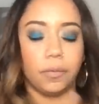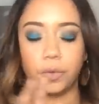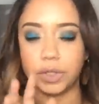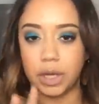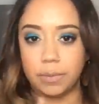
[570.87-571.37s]

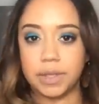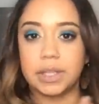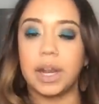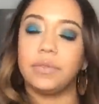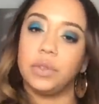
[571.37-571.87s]
For some, this
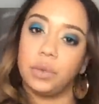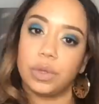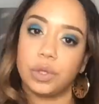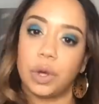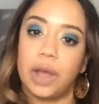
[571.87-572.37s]
could have to do
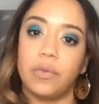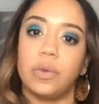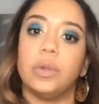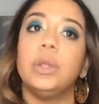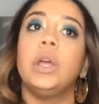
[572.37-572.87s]
with
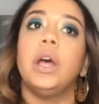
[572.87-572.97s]
travel.